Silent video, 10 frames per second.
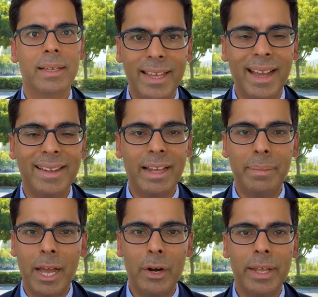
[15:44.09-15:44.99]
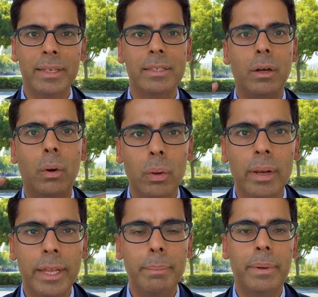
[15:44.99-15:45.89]
Take antibiotics
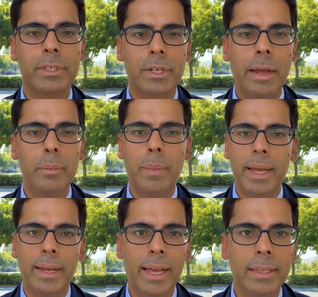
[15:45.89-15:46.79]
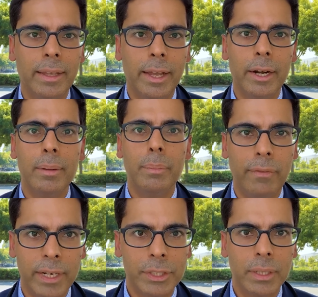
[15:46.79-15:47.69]
only prescribed by a healthcare
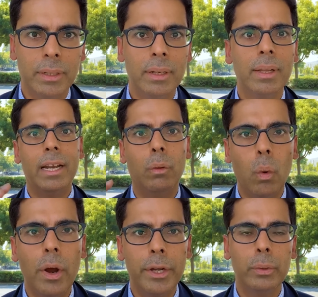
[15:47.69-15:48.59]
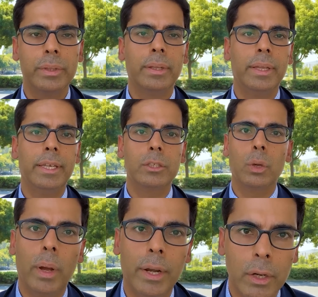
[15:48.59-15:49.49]
professional and avoid using these
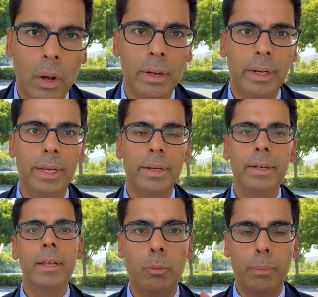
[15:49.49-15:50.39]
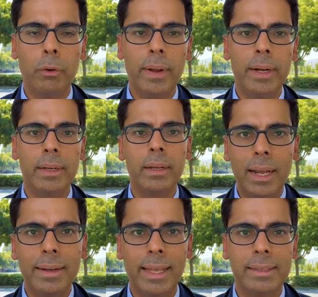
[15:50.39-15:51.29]
when not needed to prevent
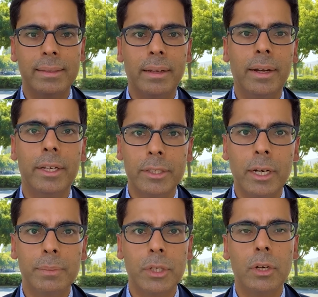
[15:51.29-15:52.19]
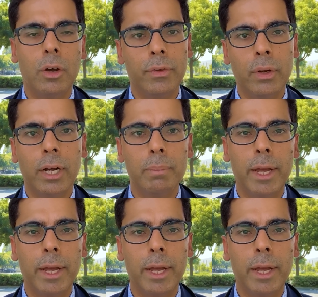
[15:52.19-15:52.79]
unnecessary disruption of your gut